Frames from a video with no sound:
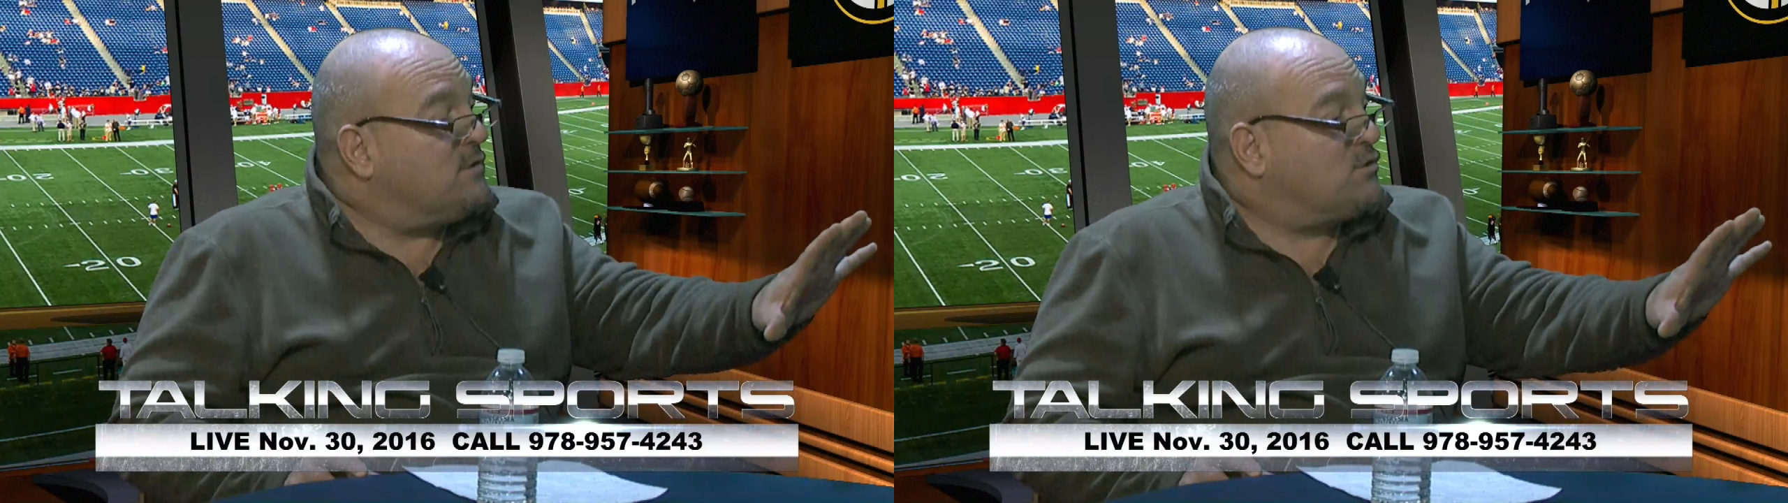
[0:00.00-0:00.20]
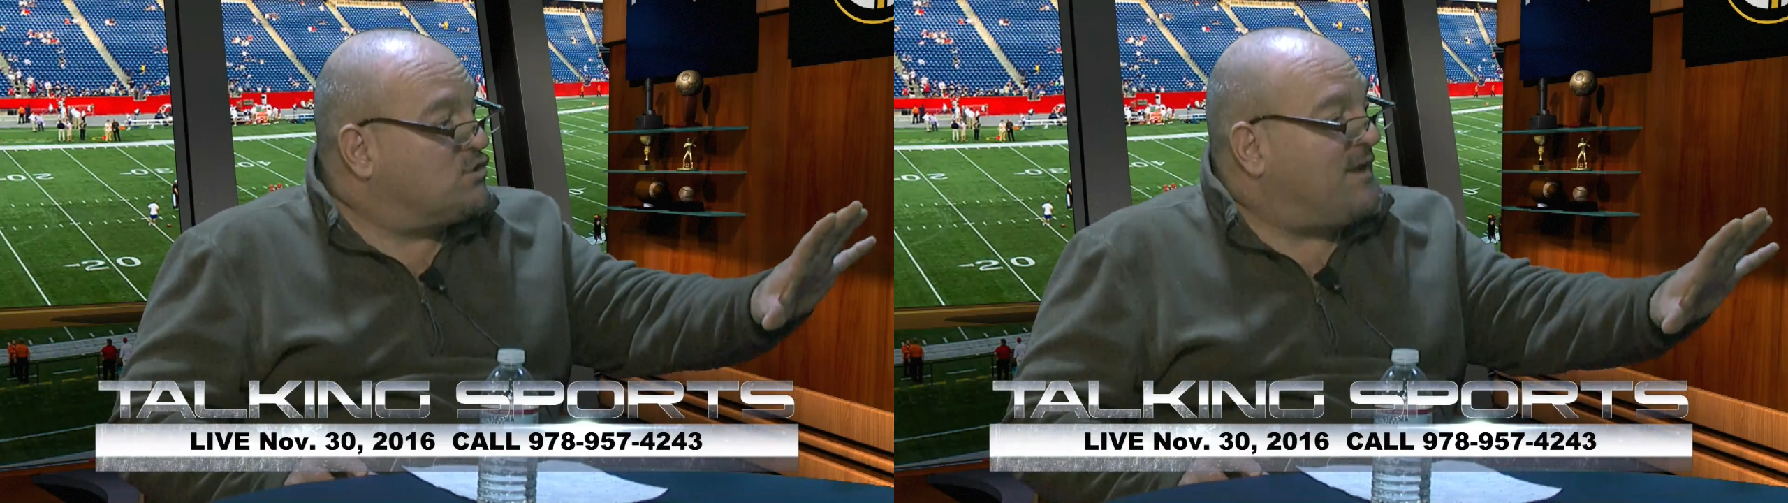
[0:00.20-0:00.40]
He
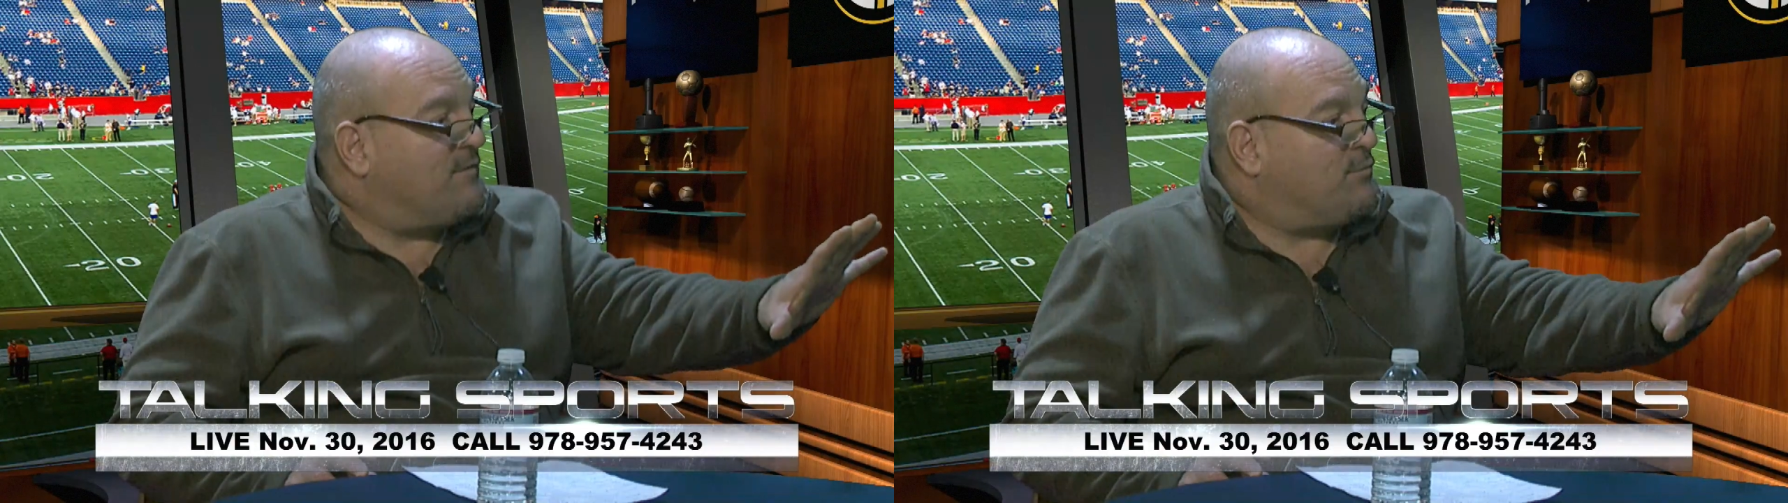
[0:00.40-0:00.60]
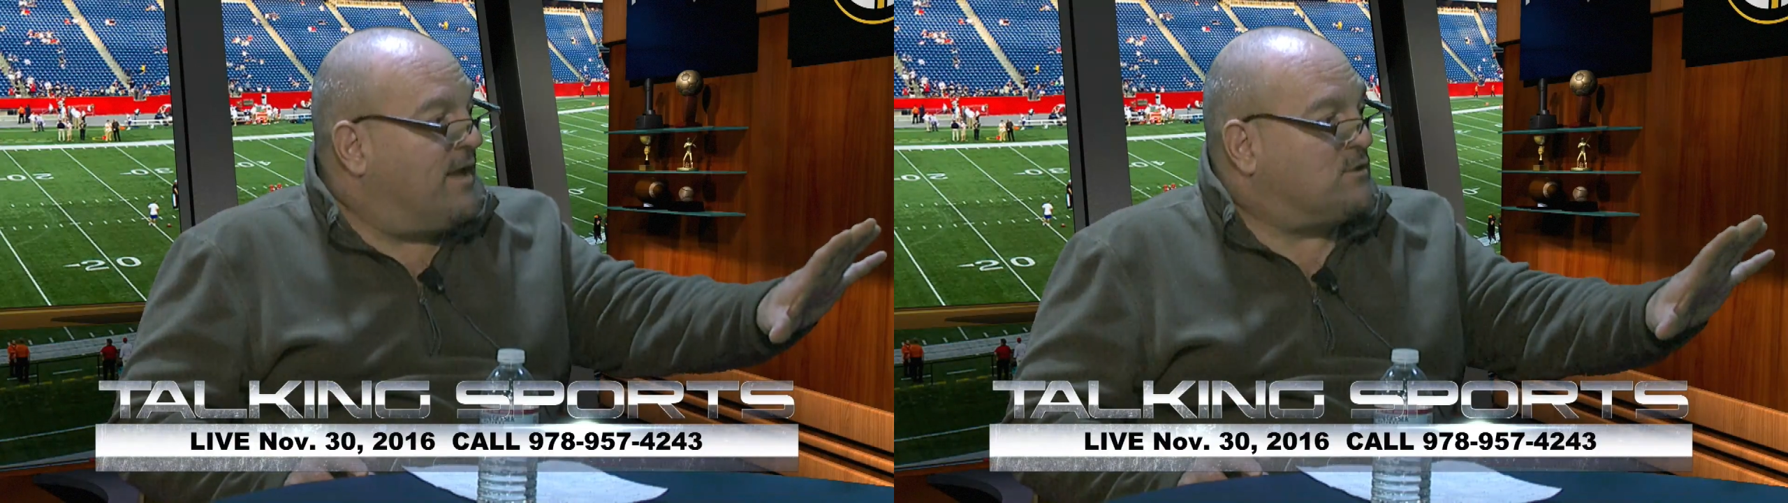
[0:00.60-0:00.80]
was
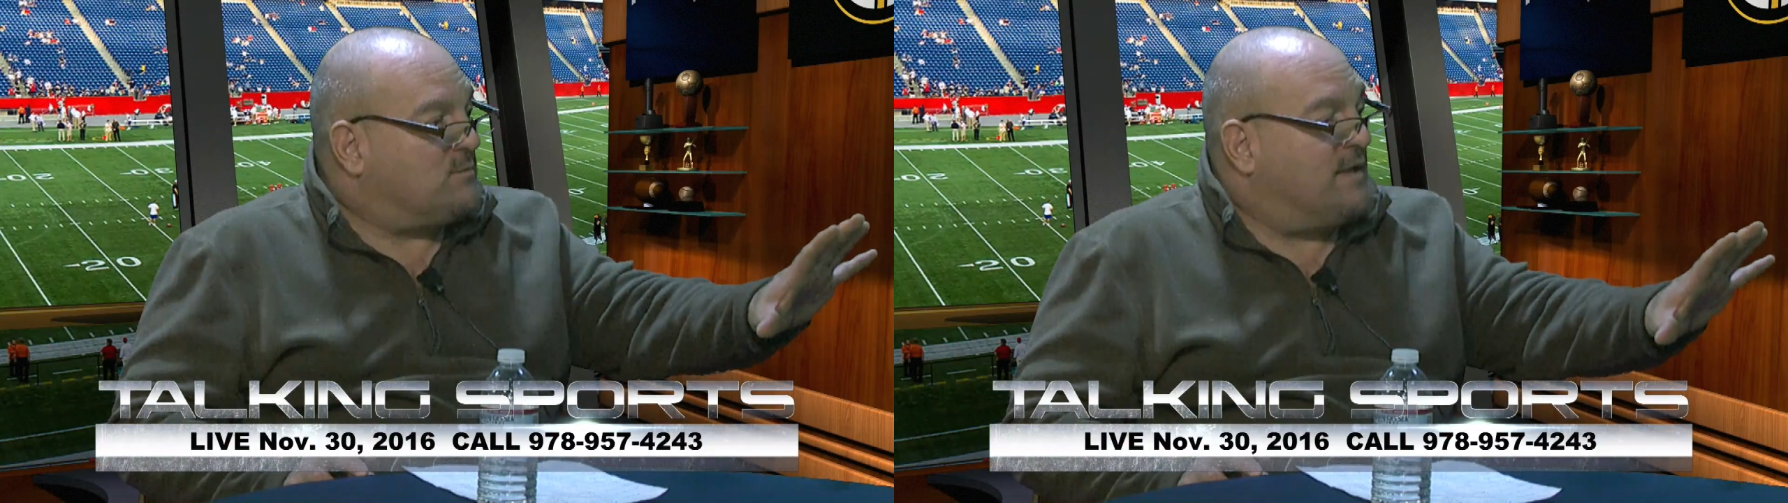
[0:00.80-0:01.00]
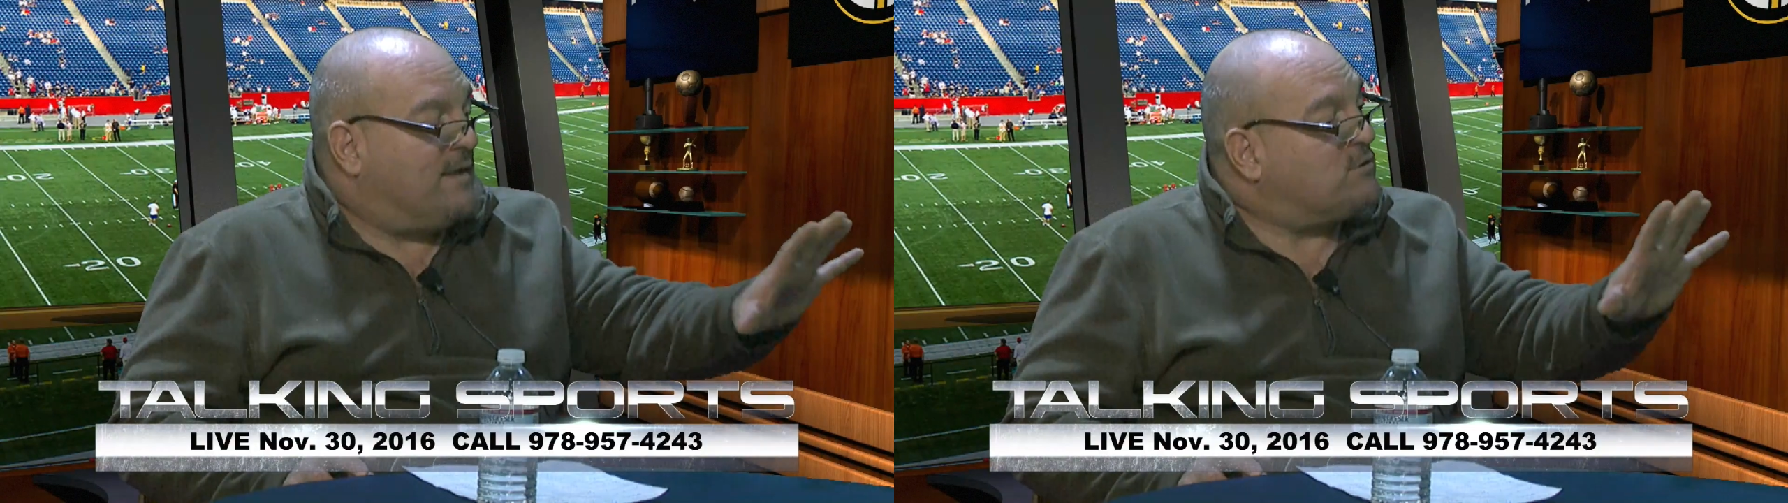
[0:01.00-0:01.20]
7 plays. I'm
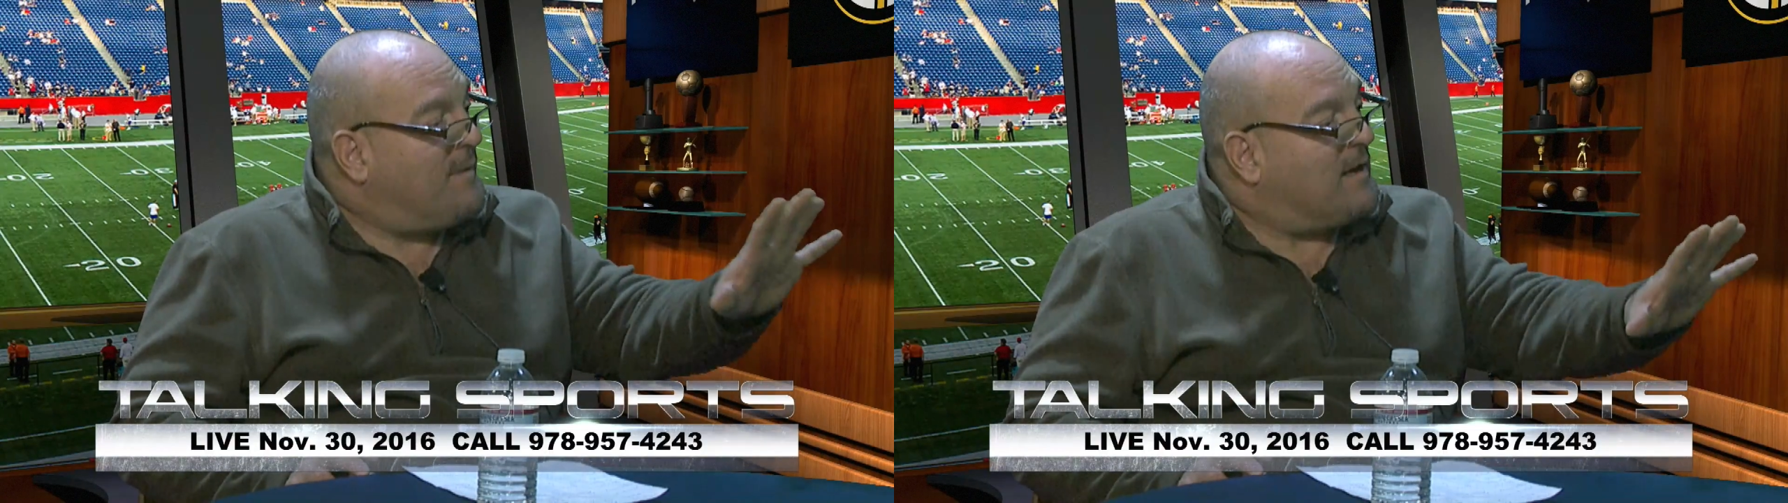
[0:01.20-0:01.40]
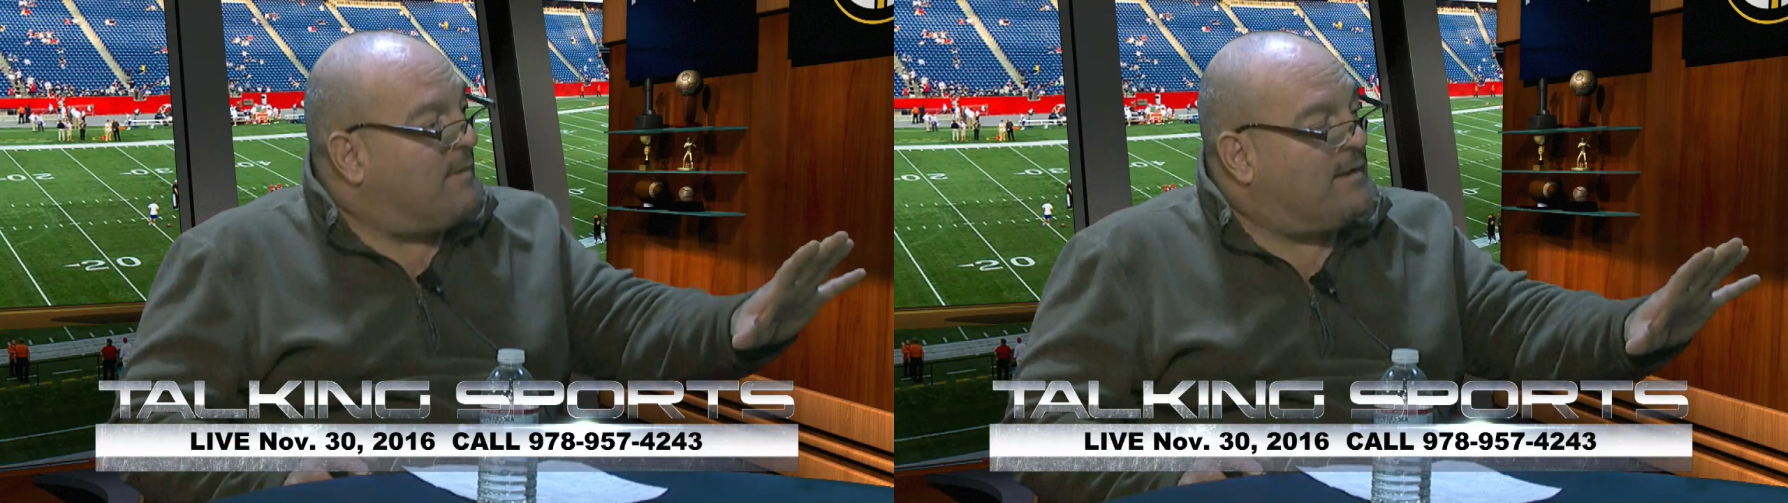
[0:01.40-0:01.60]
saying that was
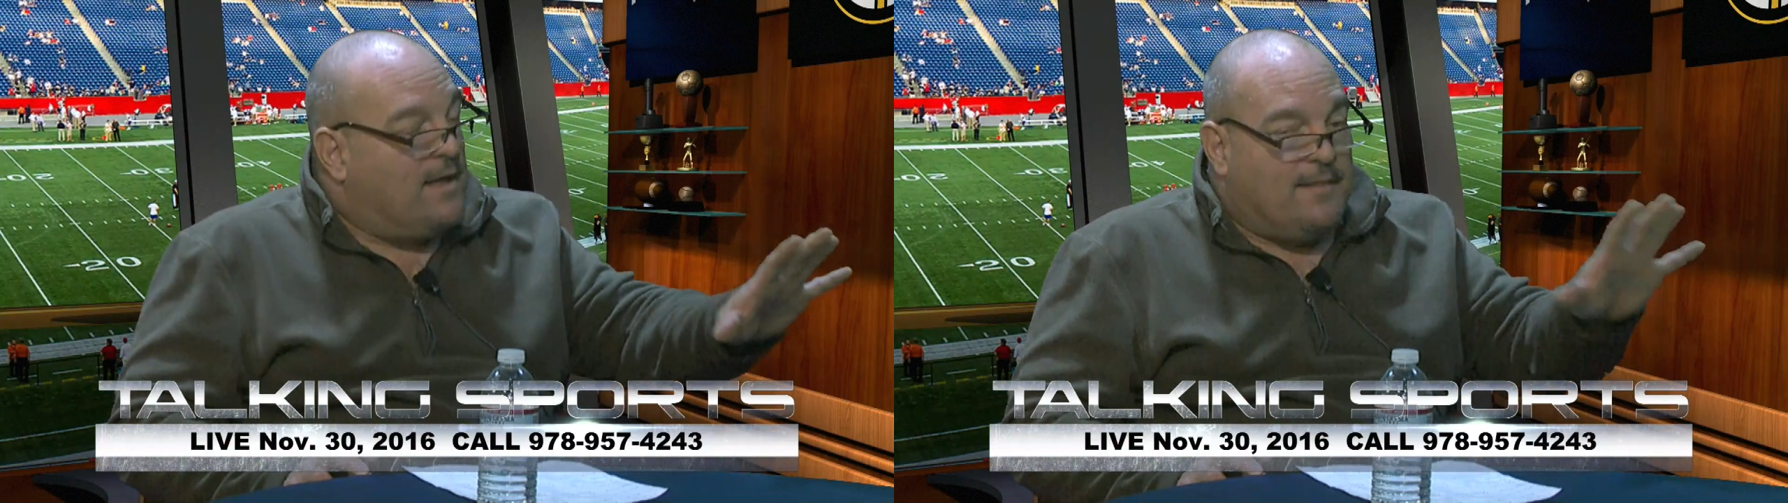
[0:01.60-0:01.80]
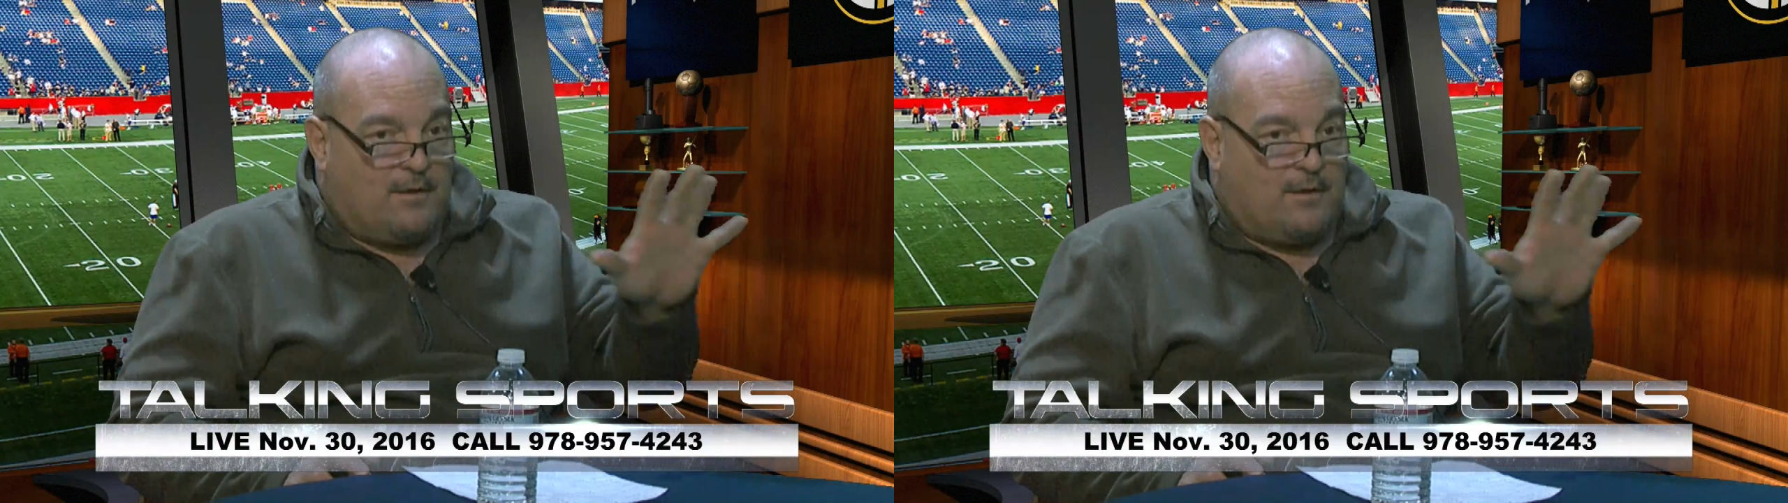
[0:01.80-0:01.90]
part of my.